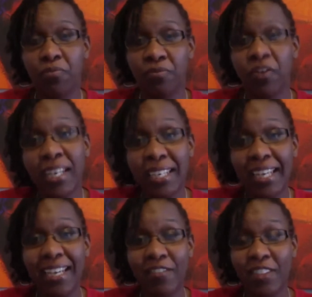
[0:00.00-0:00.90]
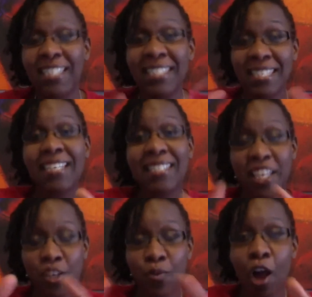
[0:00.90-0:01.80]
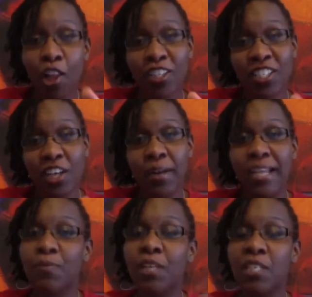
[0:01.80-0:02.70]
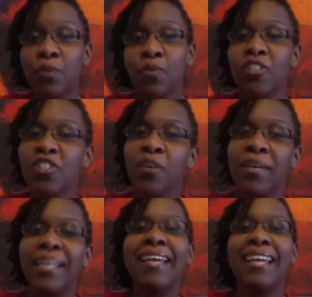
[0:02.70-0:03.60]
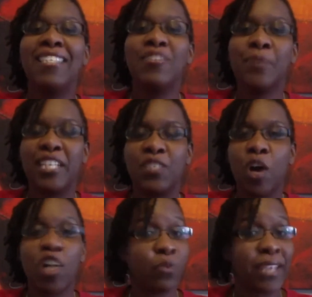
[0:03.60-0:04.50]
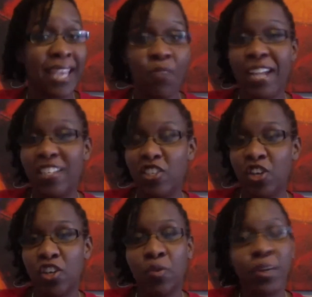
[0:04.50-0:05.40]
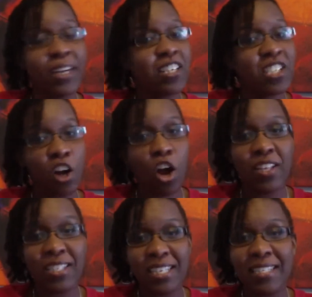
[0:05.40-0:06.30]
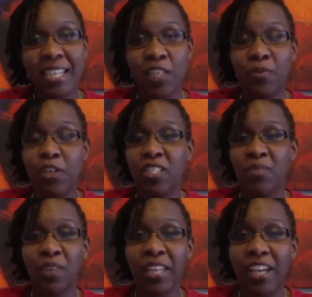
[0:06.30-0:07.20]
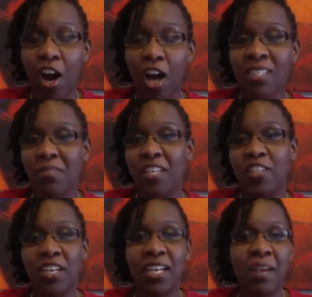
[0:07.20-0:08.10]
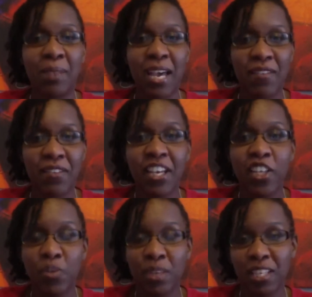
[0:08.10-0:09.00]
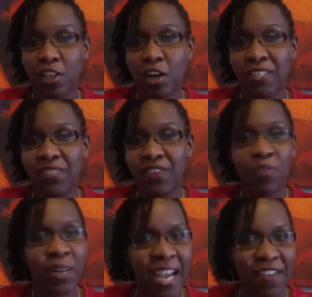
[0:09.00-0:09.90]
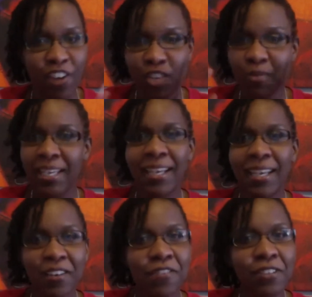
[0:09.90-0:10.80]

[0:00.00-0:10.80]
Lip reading: funding the seeds that you all are sowing as well as what we're sowing into it as well. So we can't wait to share all the details. We know some really awesome things are going to come out of doing this Harvest Fund. Whenever you give,